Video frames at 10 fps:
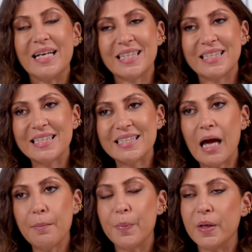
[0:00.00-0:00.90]
as an
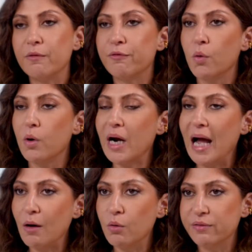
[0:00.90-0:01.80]
example, for
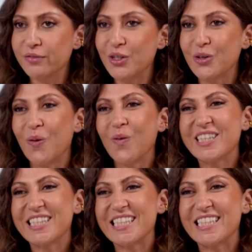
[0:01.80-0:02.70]
our video,
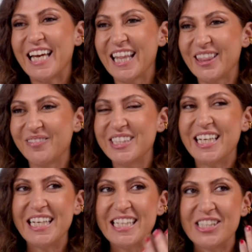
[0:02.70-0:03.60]
which is in the
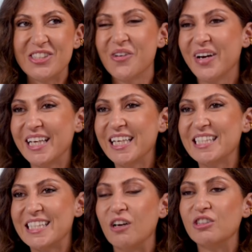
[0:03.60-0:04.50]
Middle East,
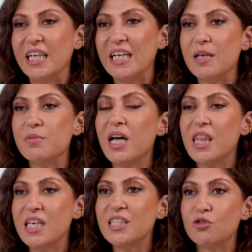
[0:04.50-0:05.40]
UAE, Saudi
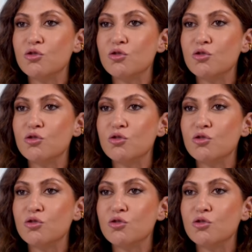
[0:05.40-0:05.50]
Arabia, these